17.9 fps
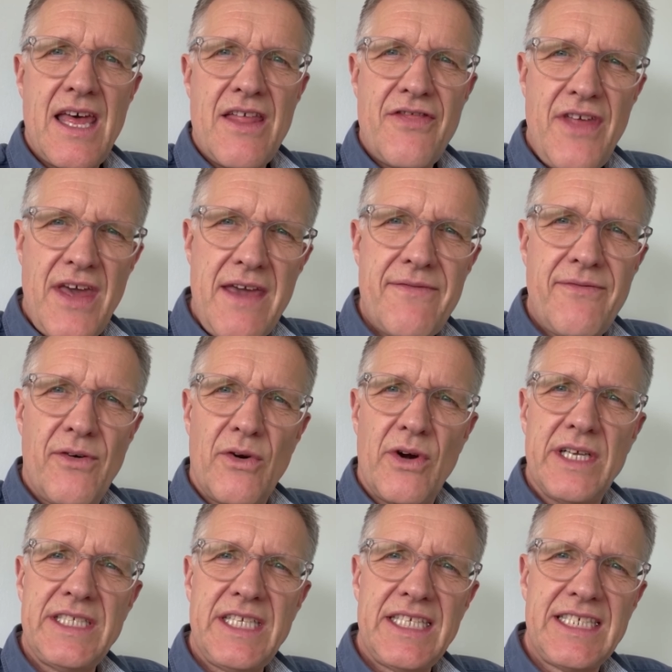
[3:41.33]
Therefore,
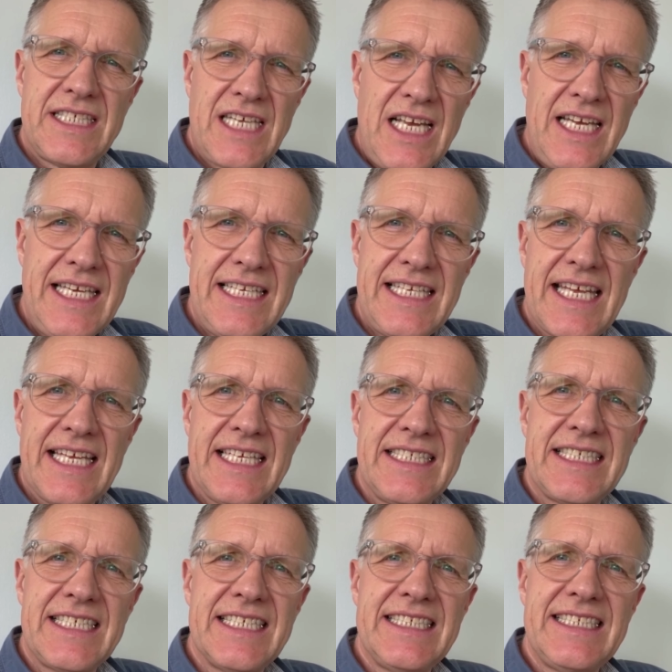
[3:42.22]
I decided
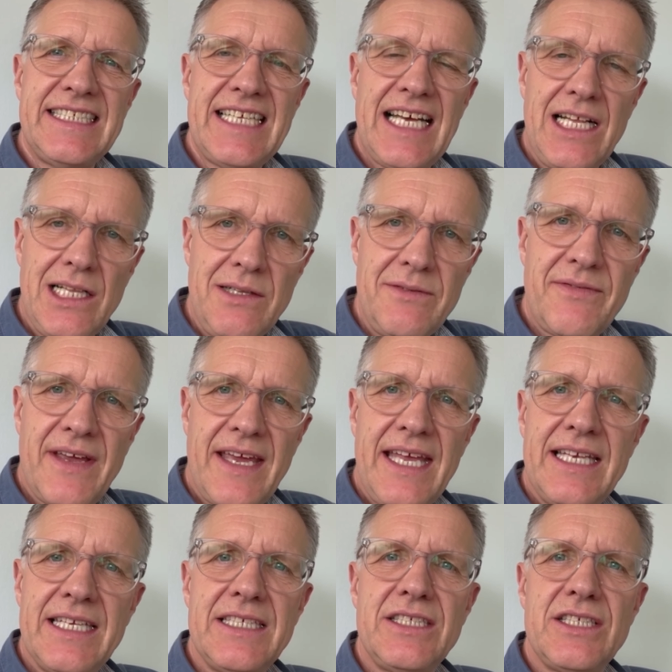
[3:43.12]
to delve
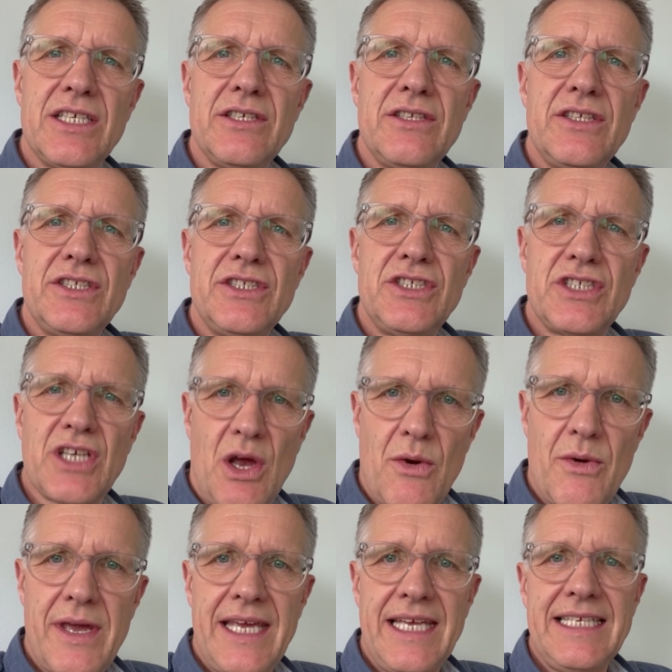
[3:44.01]
into the
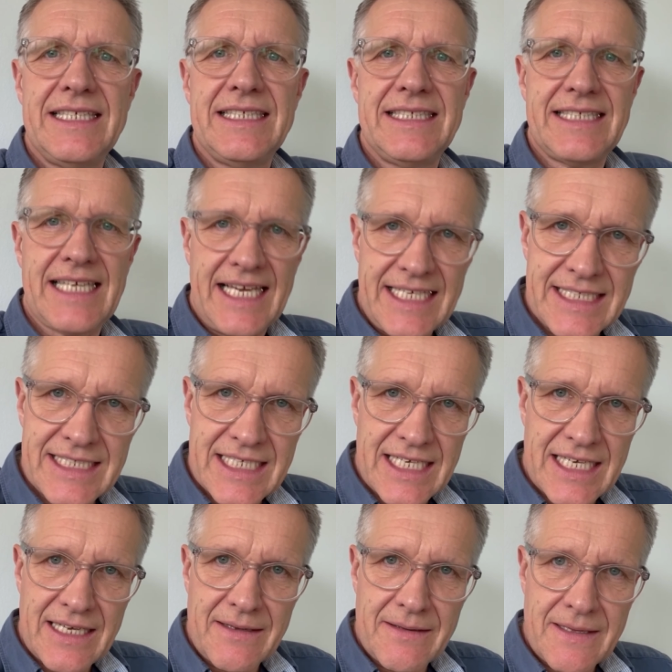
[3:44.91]
Zoe data.